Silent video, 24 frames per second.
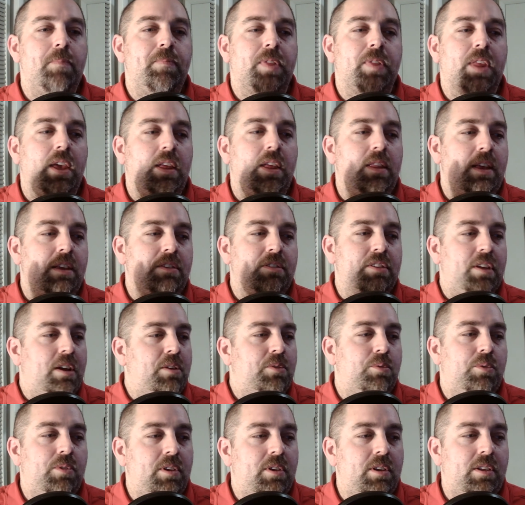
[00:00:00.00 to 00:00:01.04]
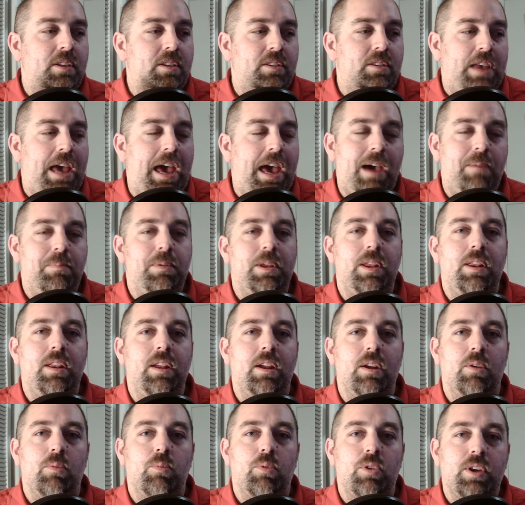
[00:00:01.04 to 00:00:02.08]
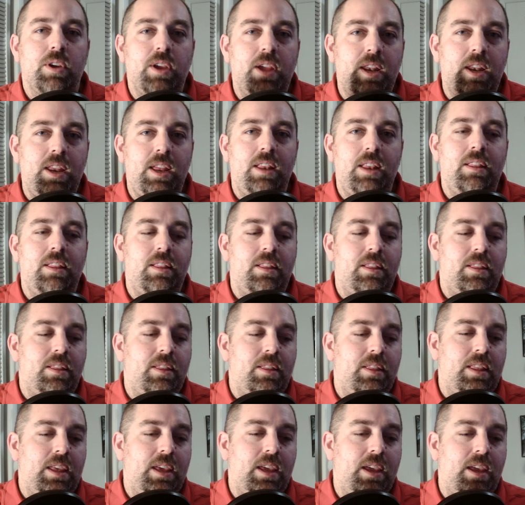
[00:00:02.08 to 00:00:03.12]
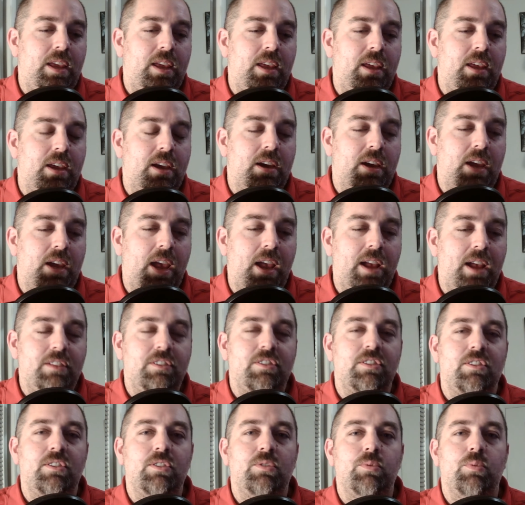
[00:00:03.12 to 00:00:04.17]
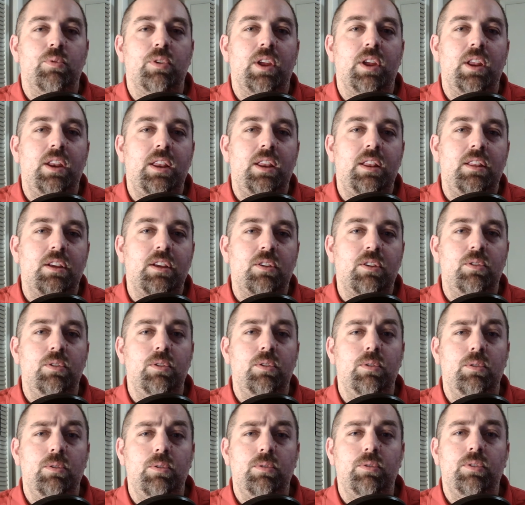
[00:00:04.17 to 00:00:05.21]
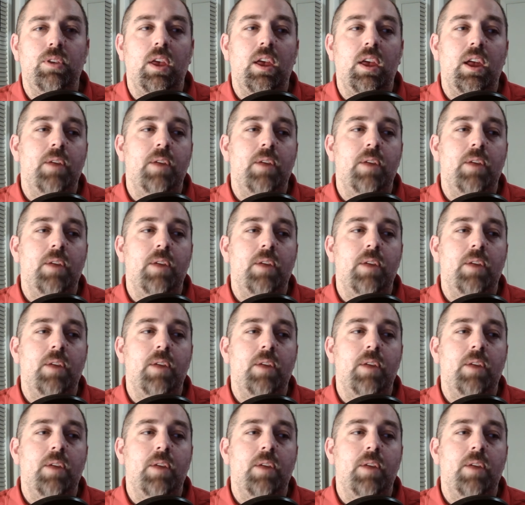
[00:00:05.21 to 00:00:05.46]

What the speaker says: And that's not what is happening here. We're getting the answers. We're getting the clues.